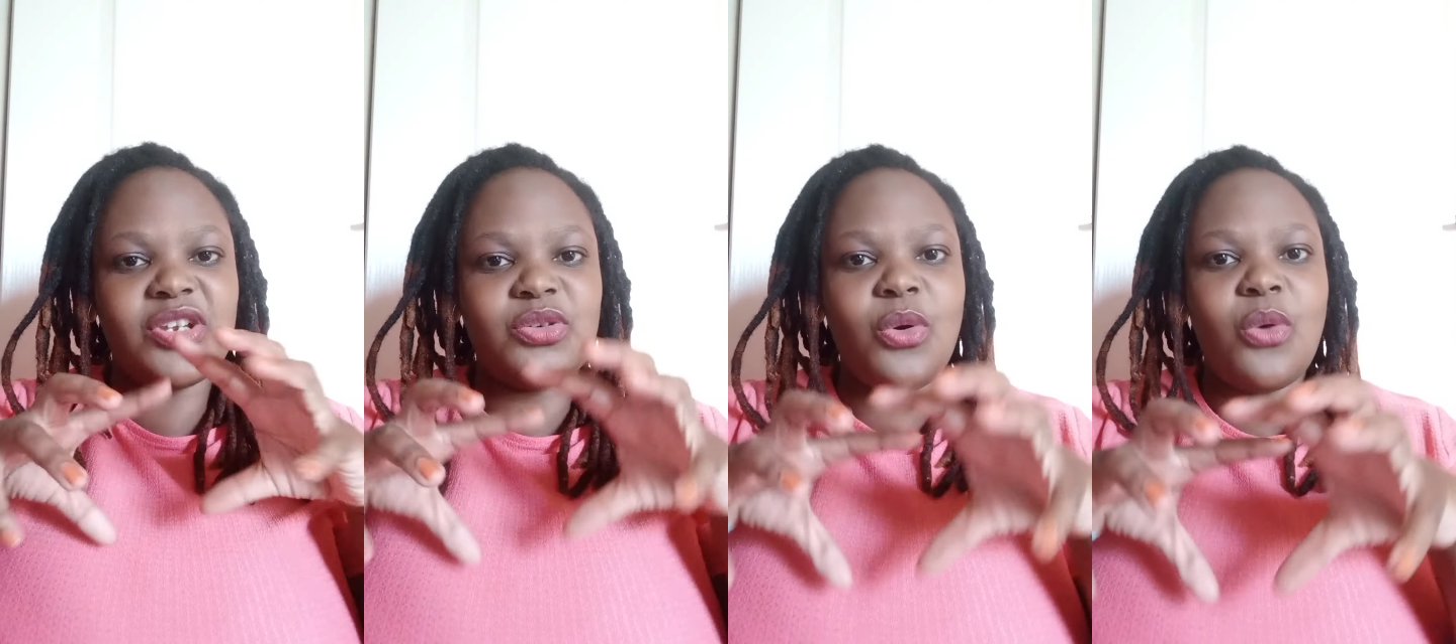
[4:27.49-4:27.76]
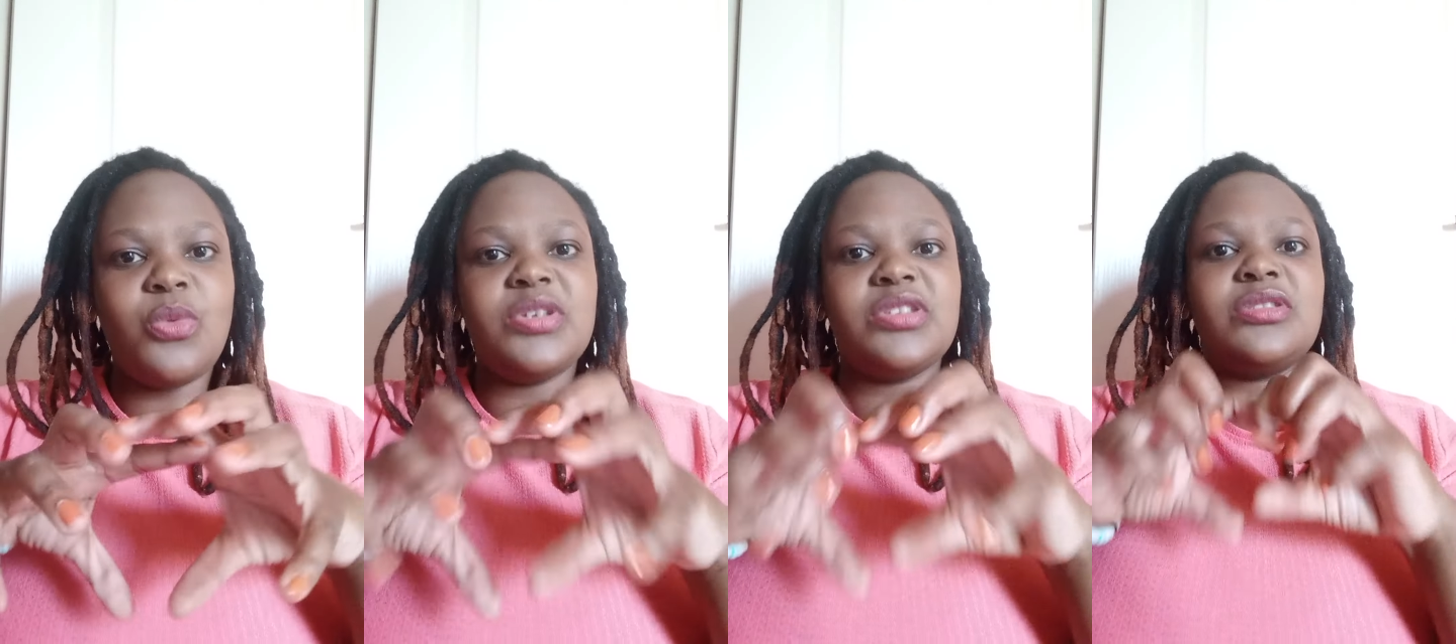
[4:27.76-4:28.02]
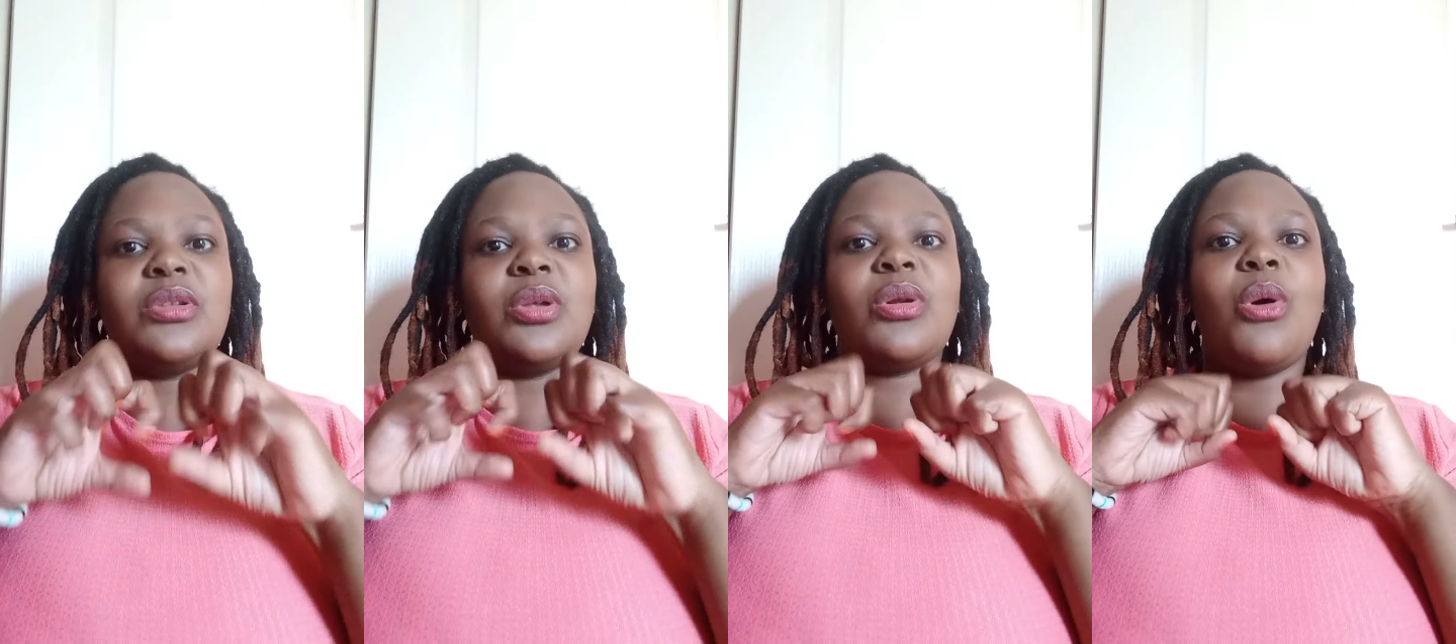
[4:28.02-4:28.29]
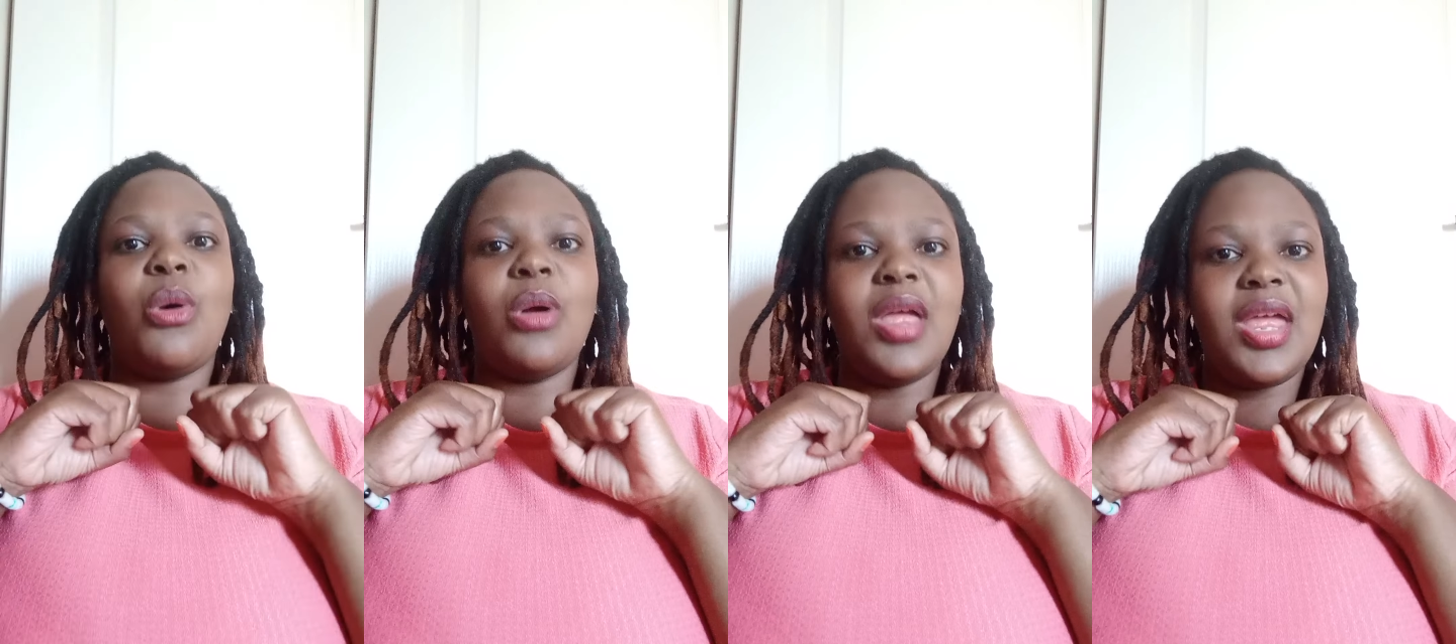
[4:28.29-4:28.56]
You always
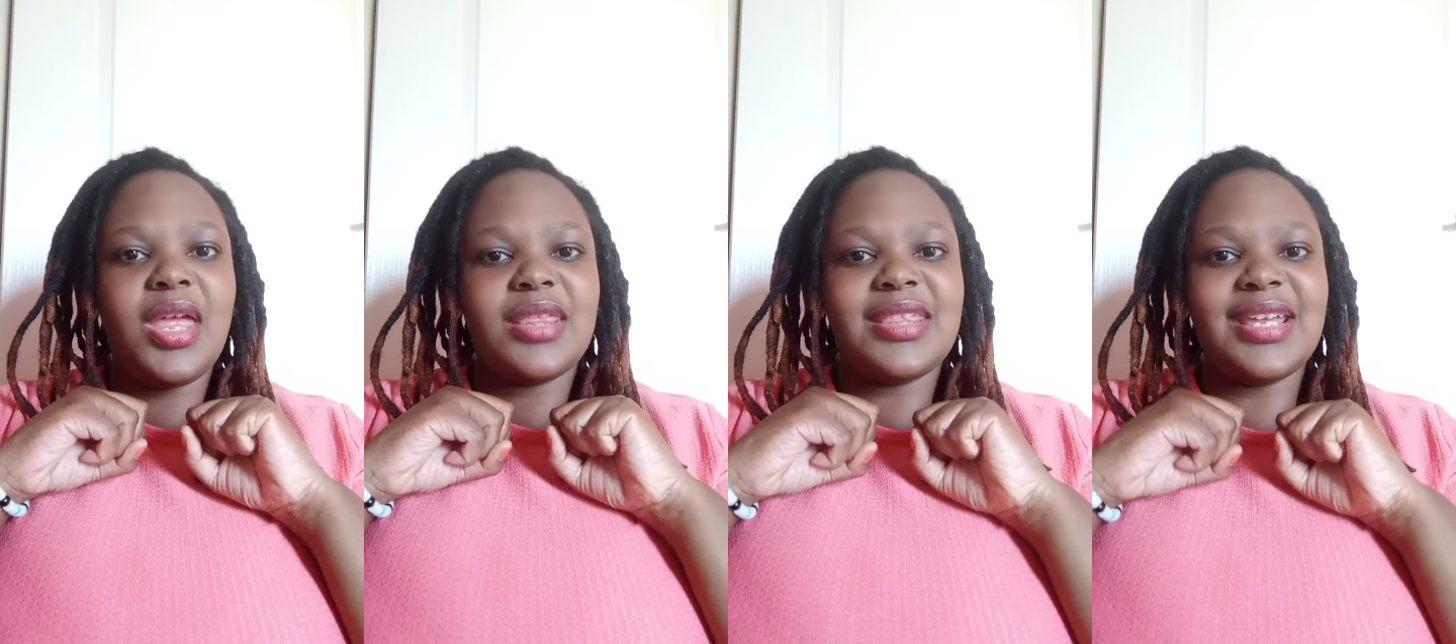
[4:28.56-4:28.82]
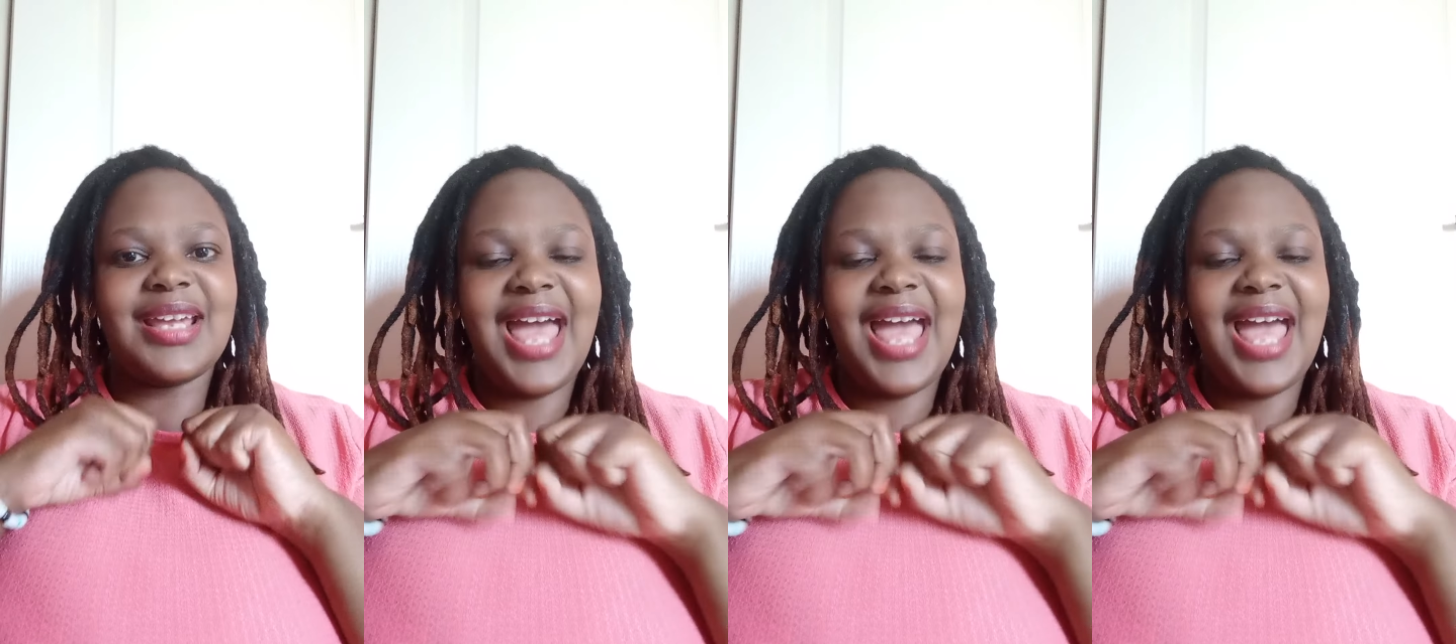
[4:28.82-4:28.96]
draw the